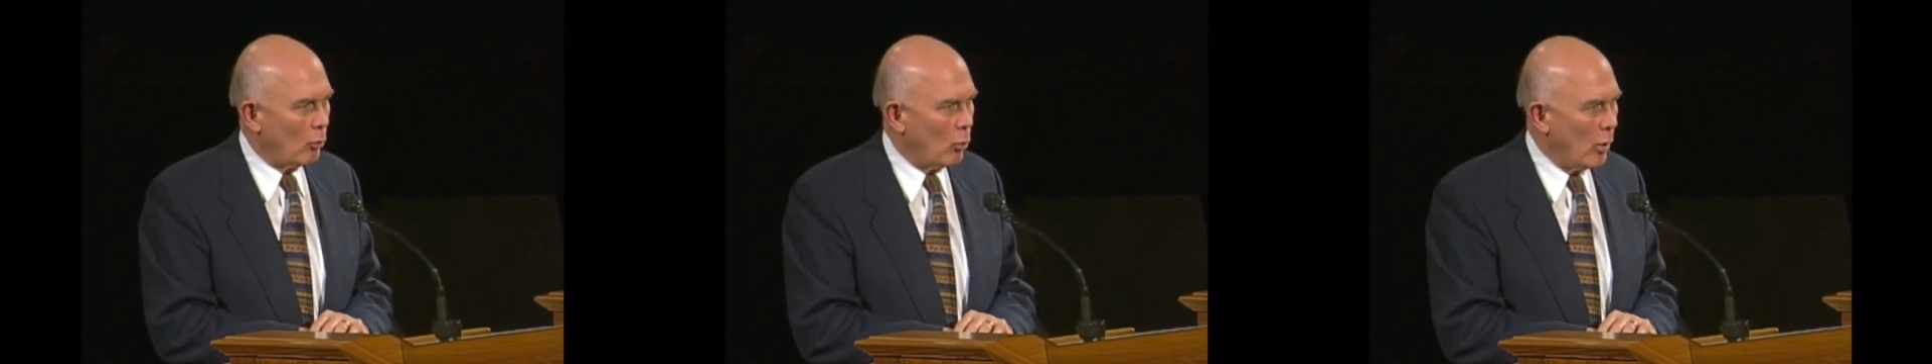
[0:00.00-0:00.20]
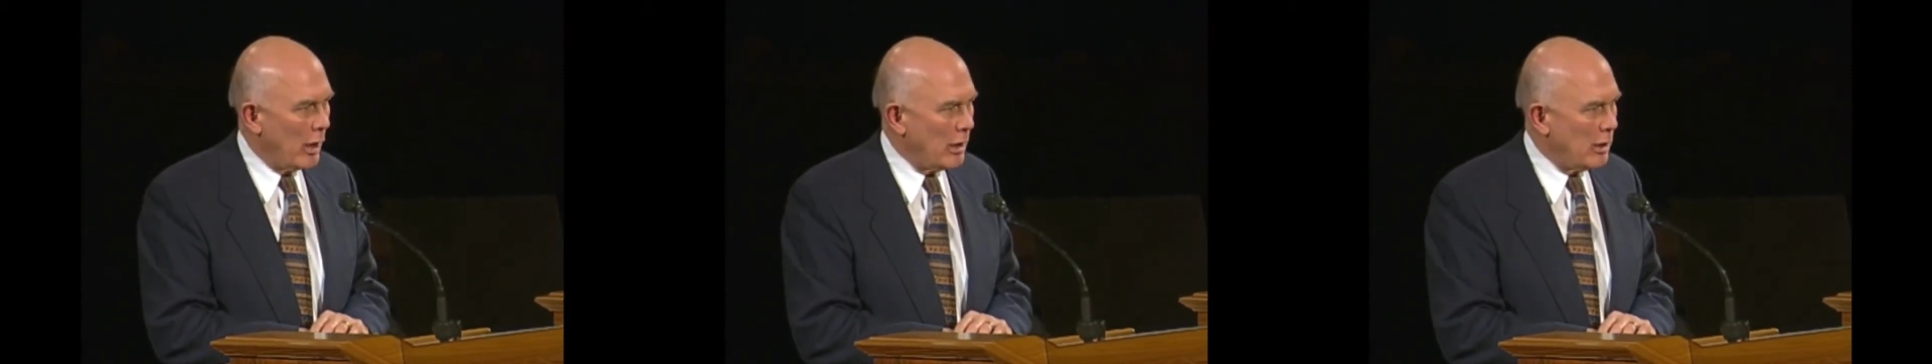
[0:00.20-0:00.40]

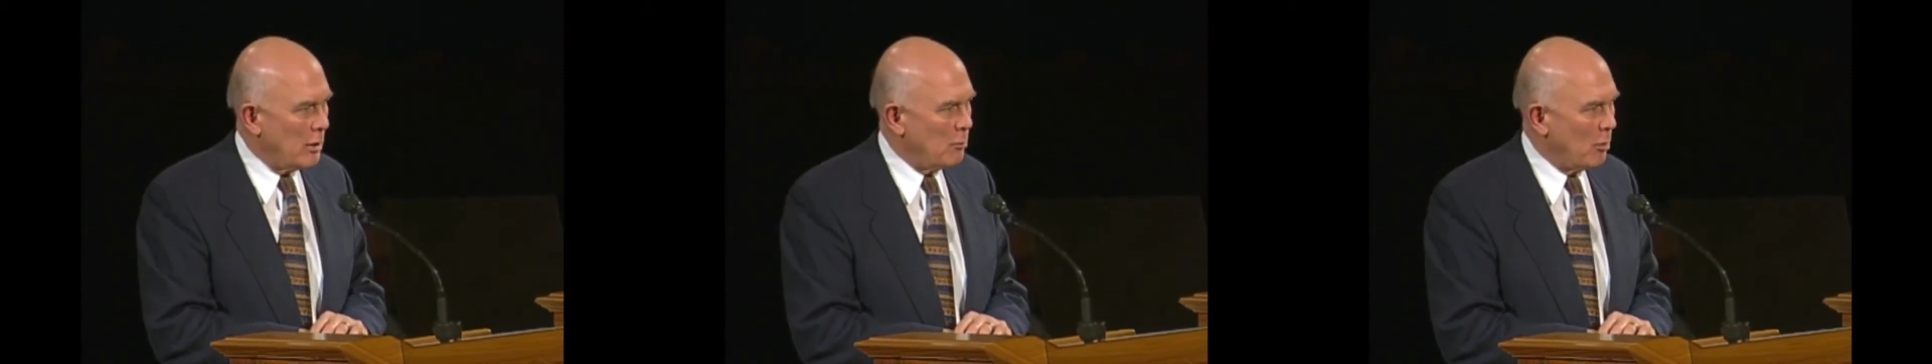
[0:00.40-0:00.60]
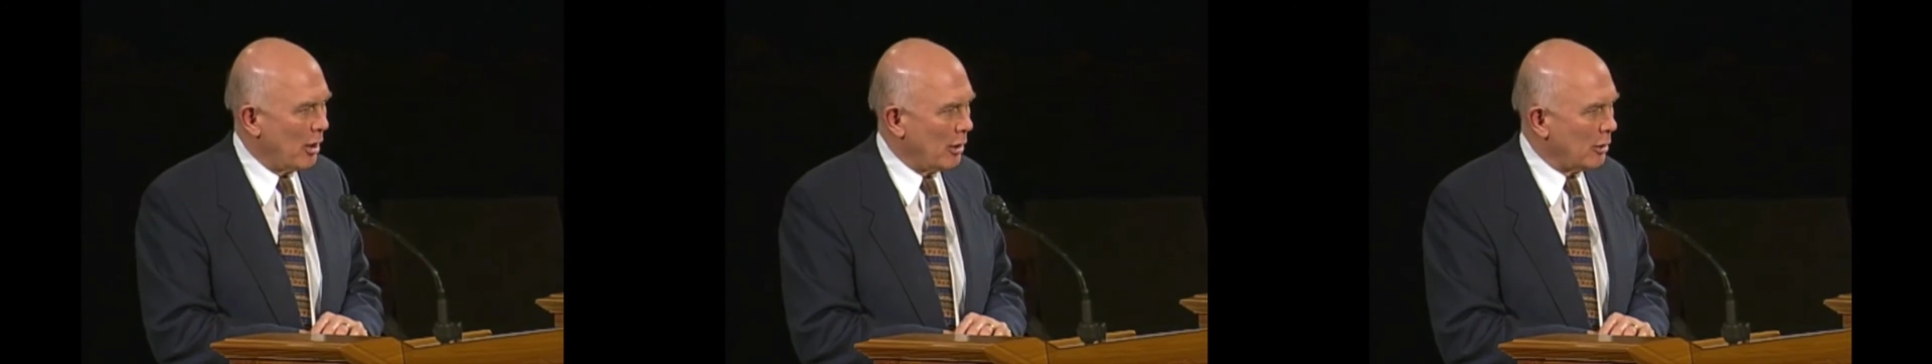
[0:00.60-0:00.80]

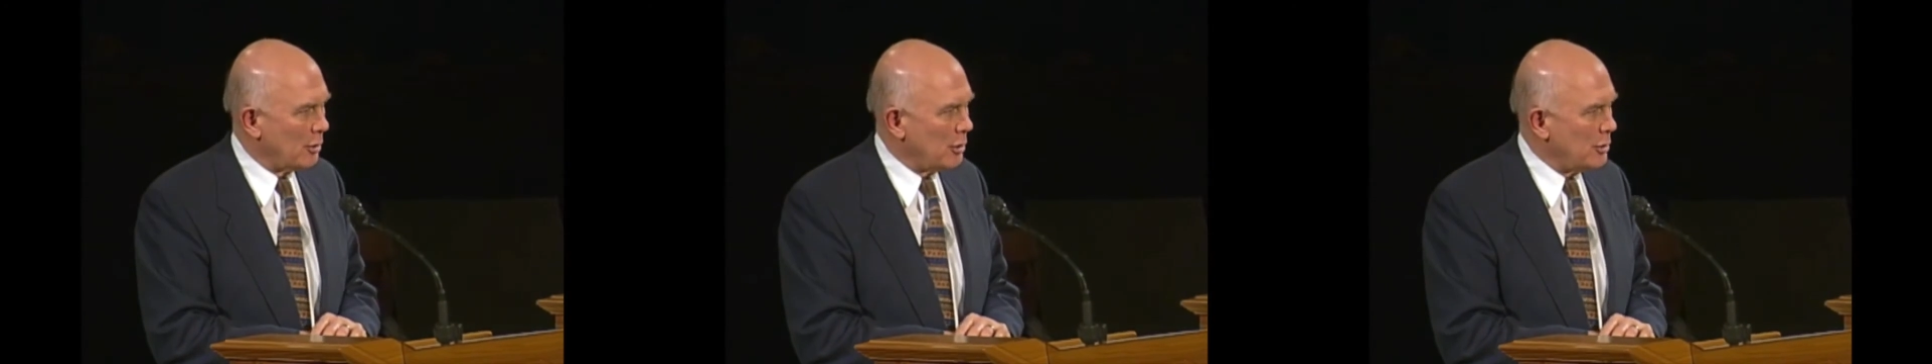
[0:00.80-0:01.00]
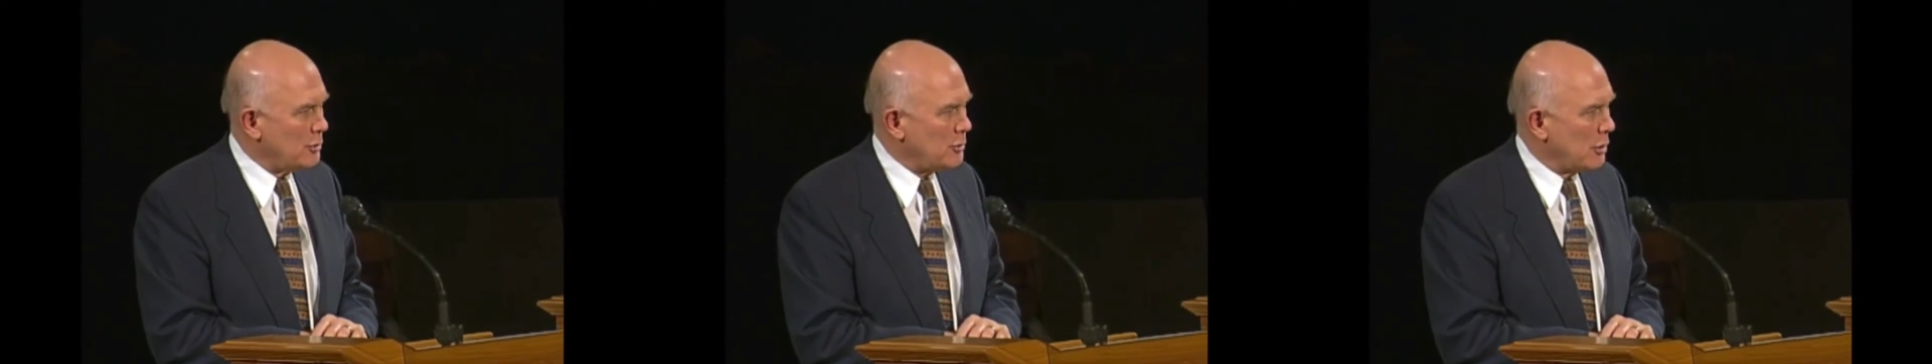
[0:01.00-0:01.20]
weighty
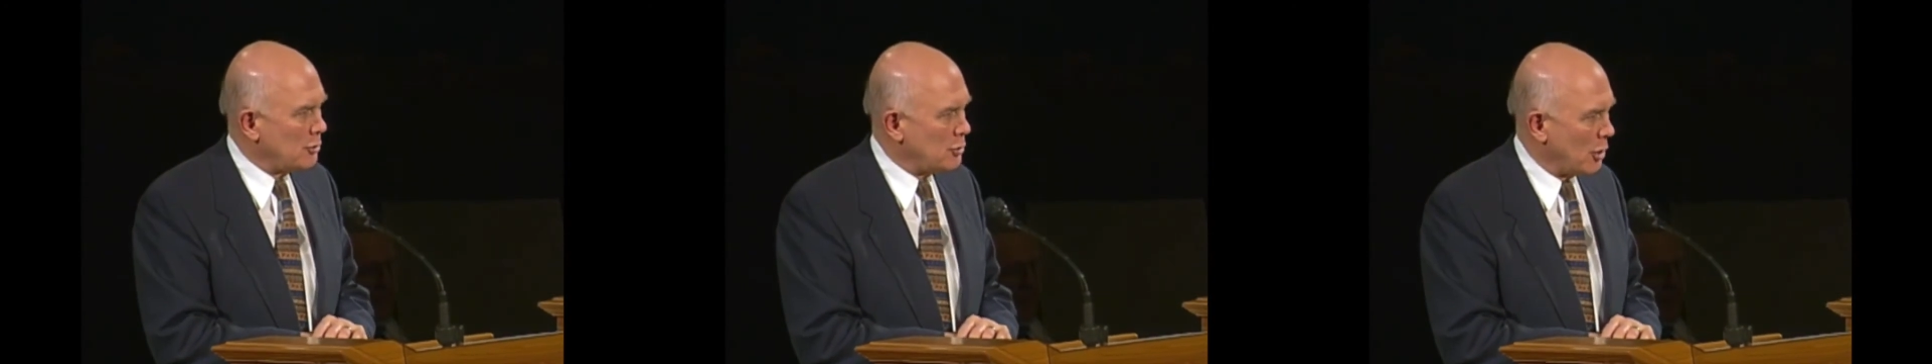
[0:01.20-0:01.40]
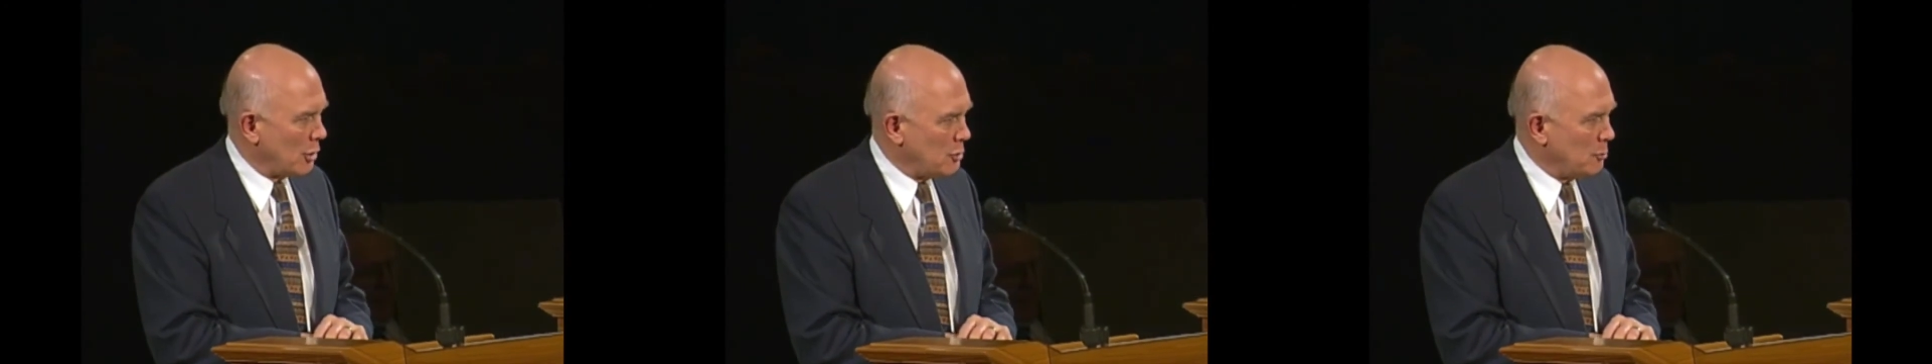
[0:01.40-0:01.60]
penalties
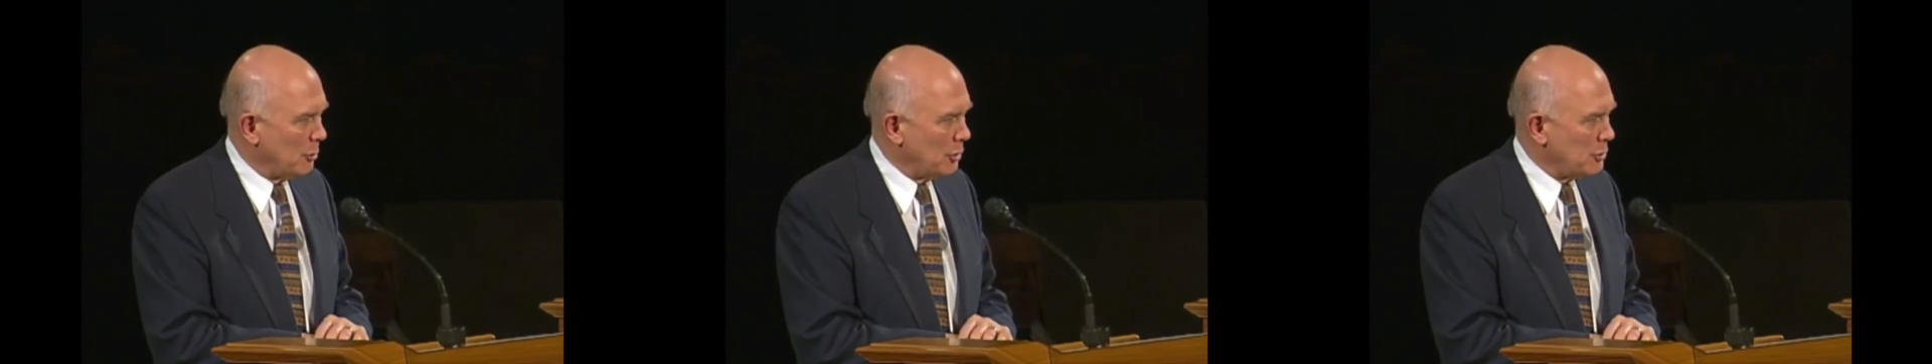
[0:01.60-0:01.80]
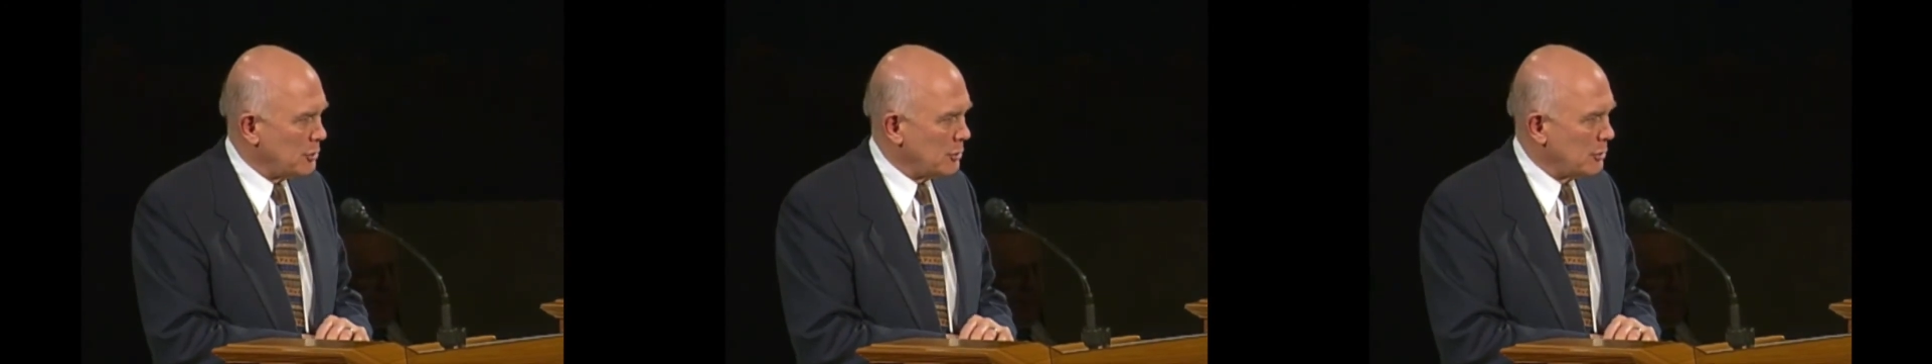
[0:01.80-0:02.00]
and
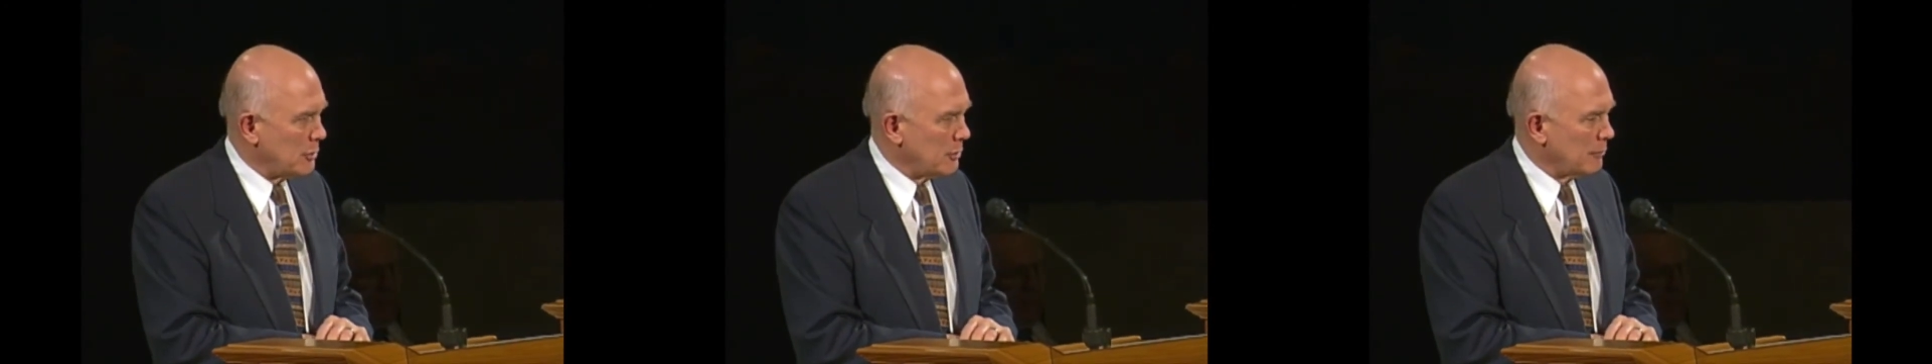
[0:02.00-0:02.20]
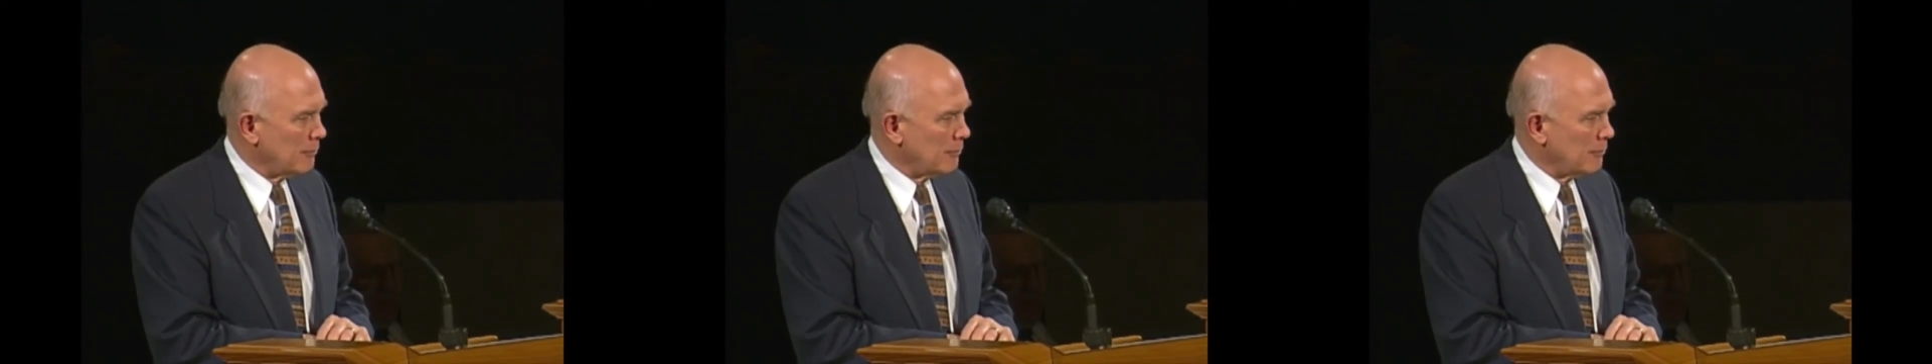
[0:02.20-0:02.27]
judgments.